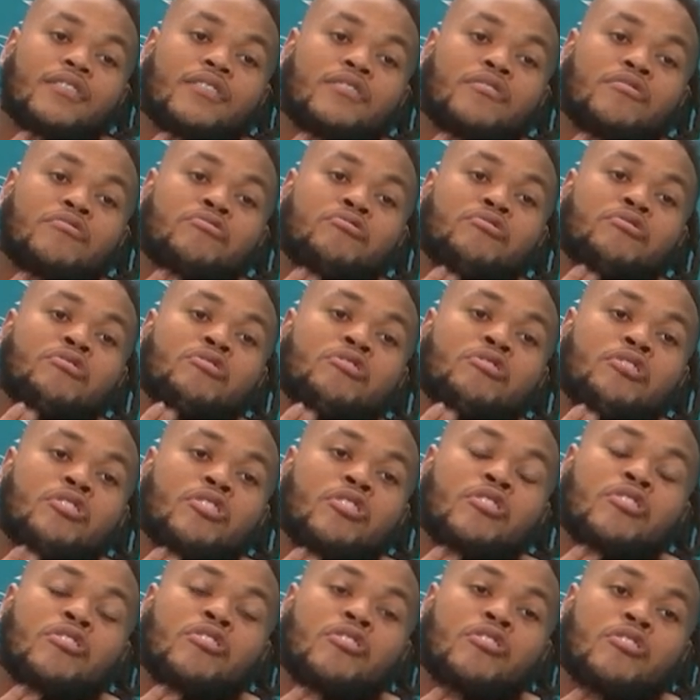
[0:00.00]

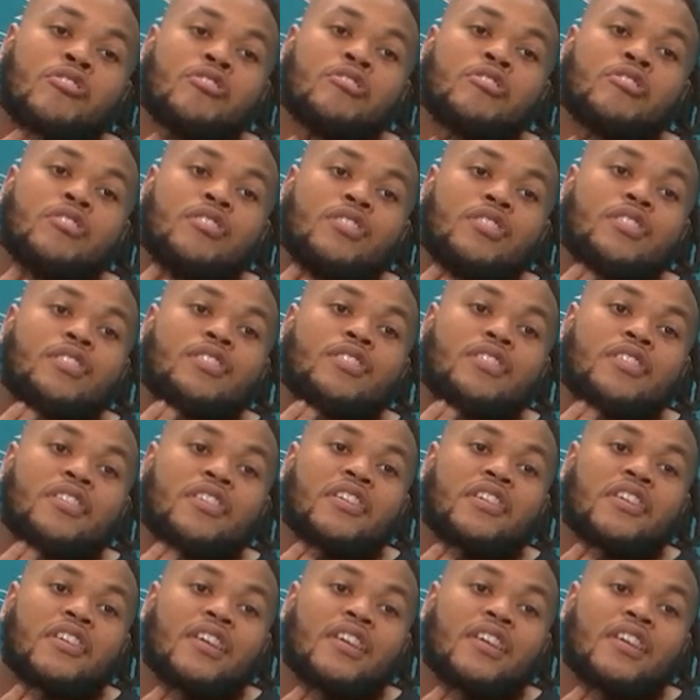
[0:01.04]
(no one is talking)